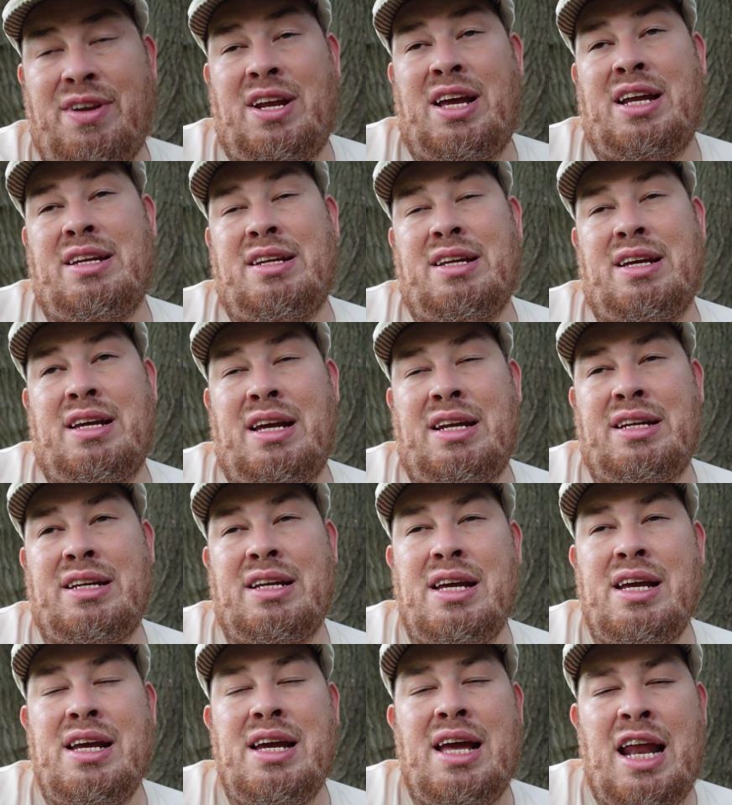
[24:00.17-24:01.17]
And I, it
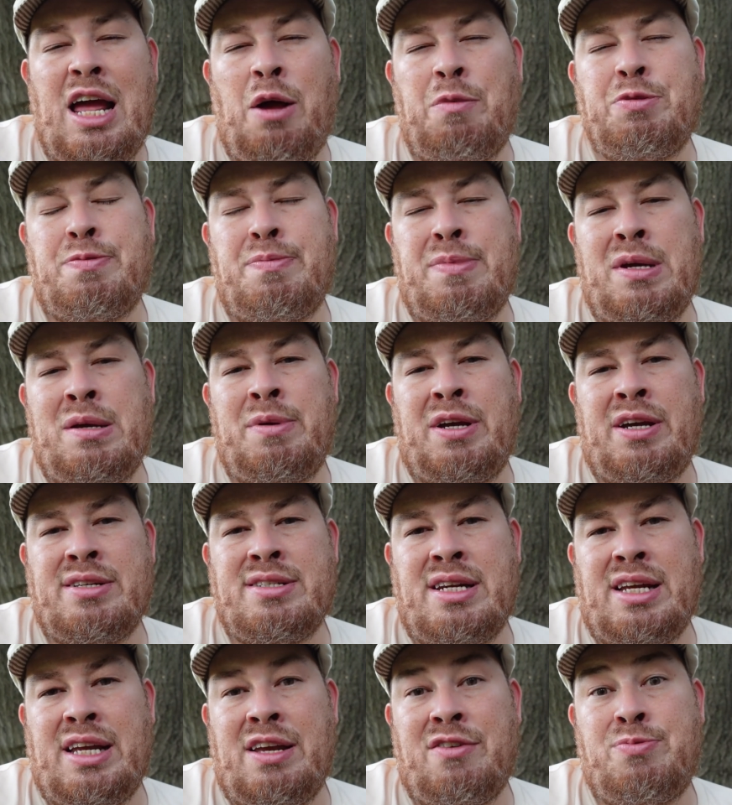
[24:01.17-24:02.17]
helps me because
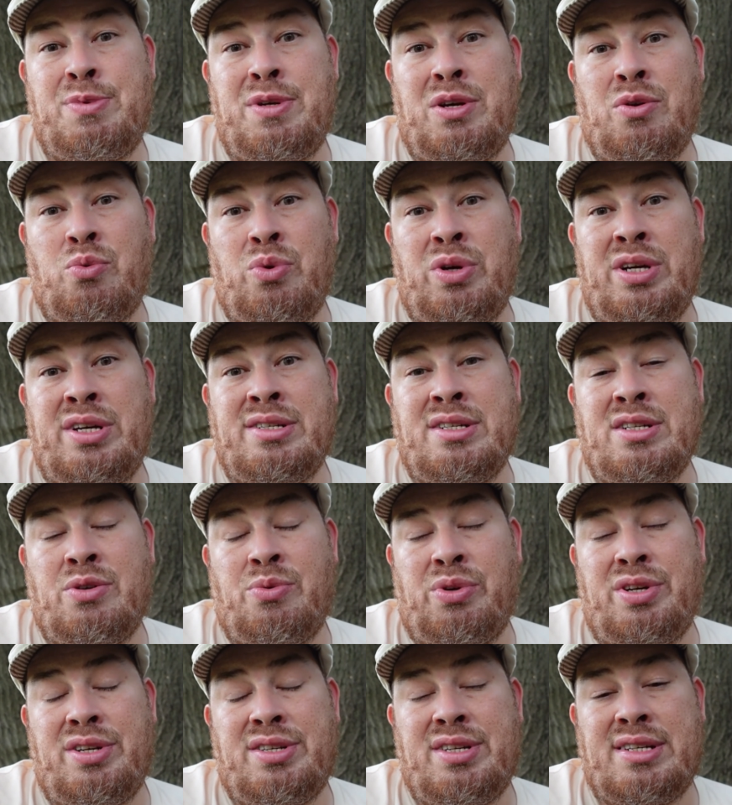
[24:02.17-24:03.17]
then it gives me a reason to
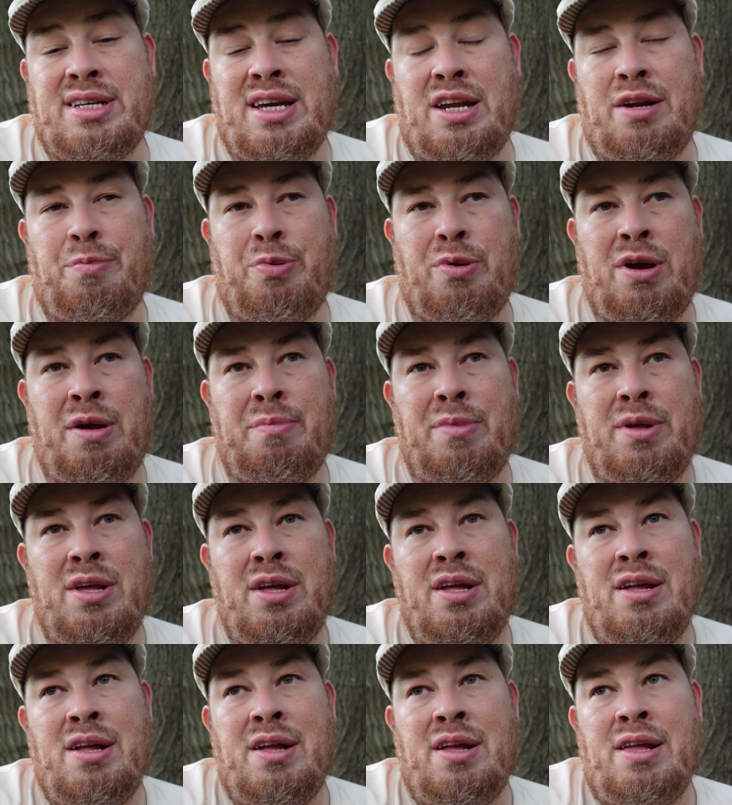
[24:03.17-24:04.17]
really sit down and prep.
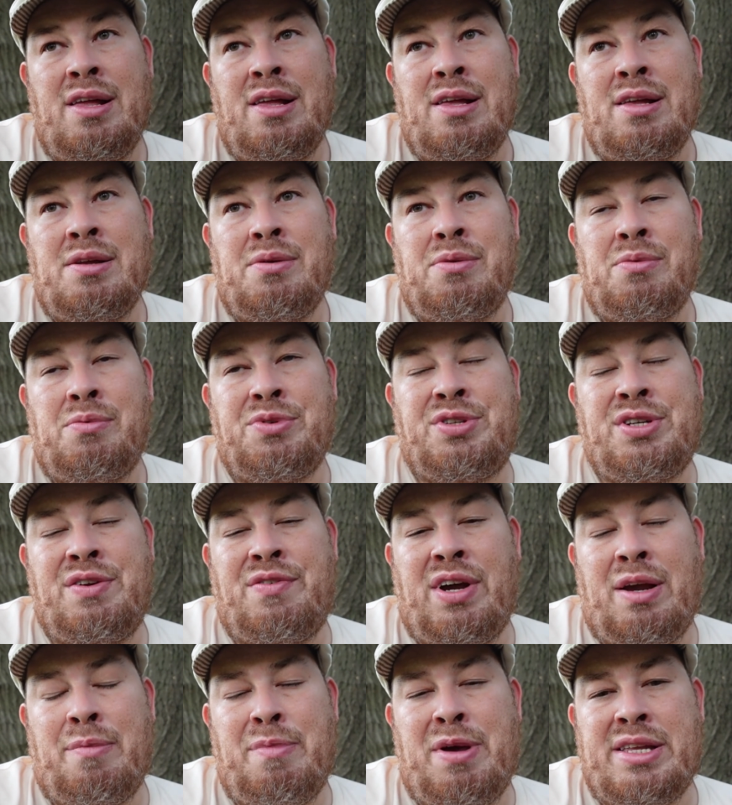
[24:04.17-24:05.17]
We'll see
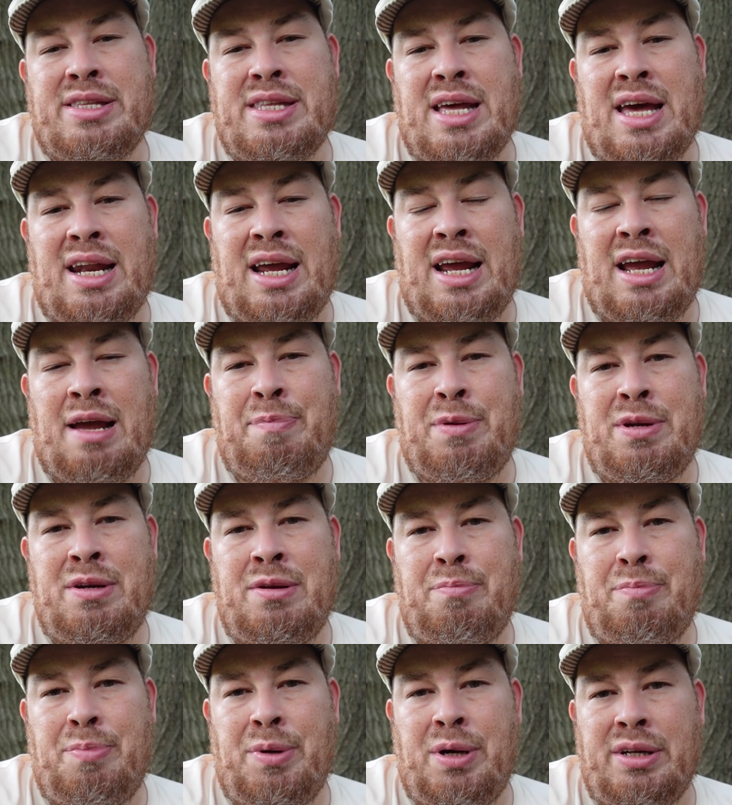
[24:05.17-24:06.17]
if I can make that
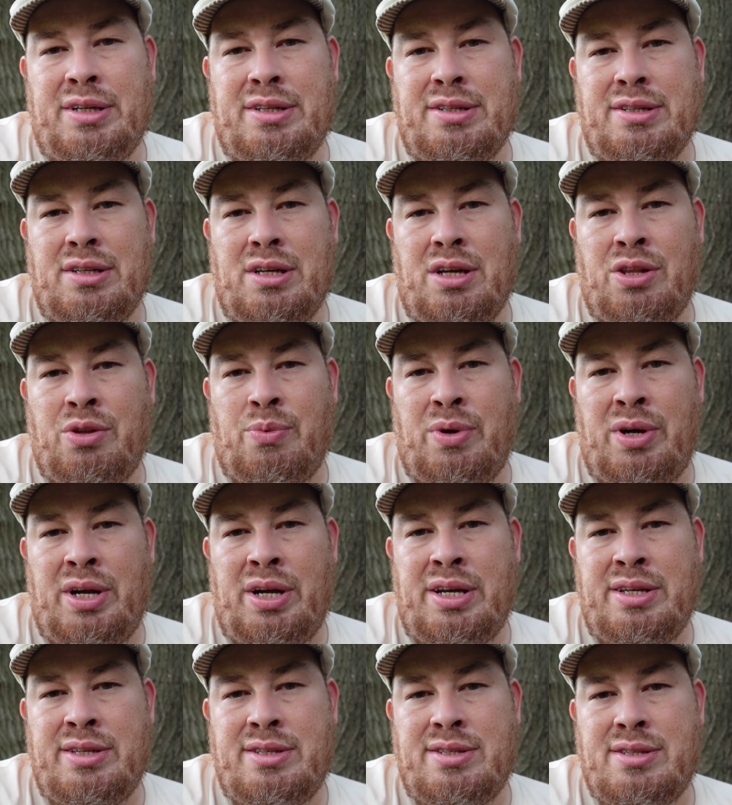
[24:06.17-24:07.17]
happen. But
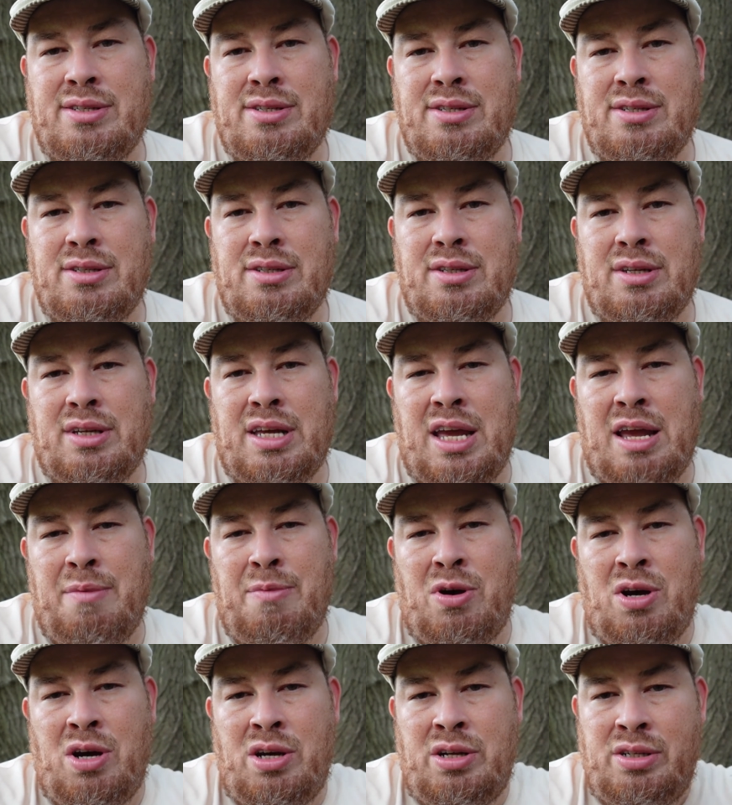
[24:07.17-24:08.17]
otherwise,
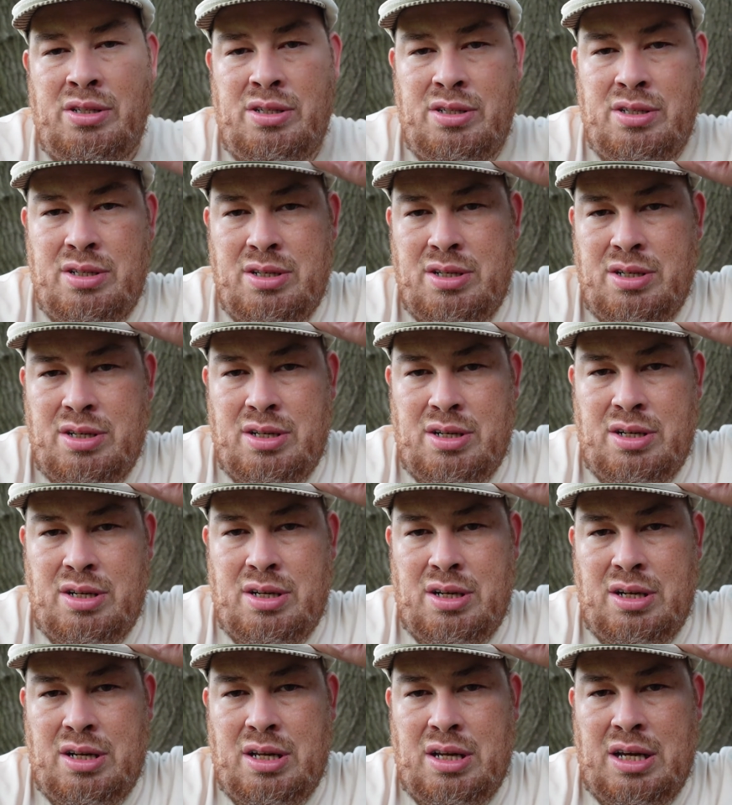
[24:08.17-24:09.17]
game on.
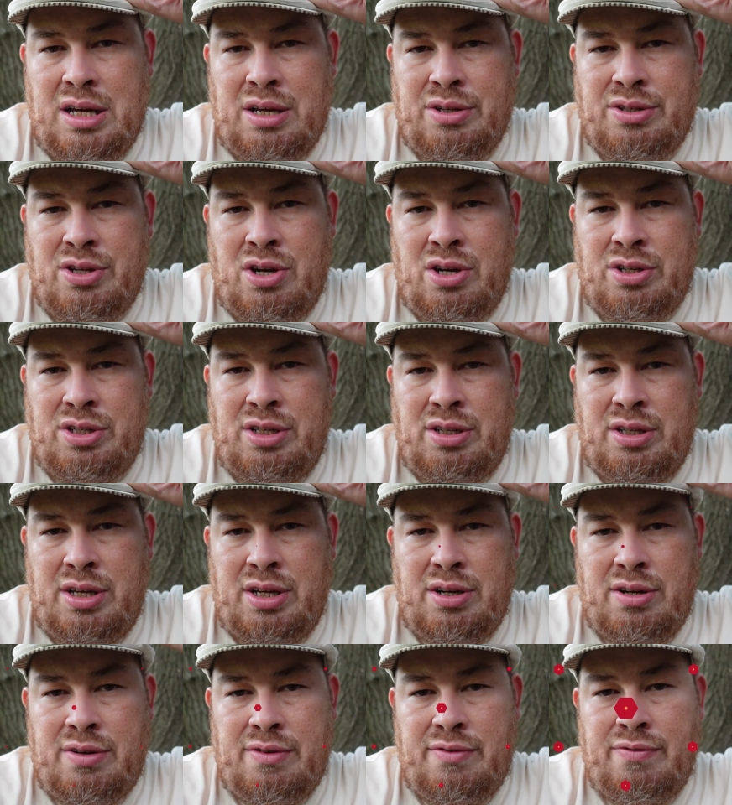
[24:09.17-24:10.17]
I'll talk to you
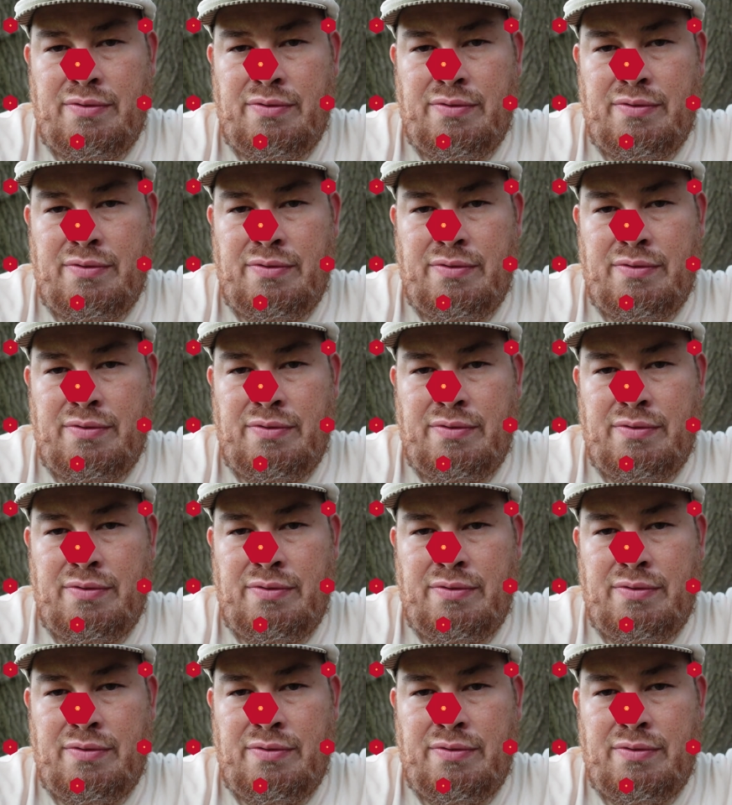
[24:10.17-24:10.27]
later.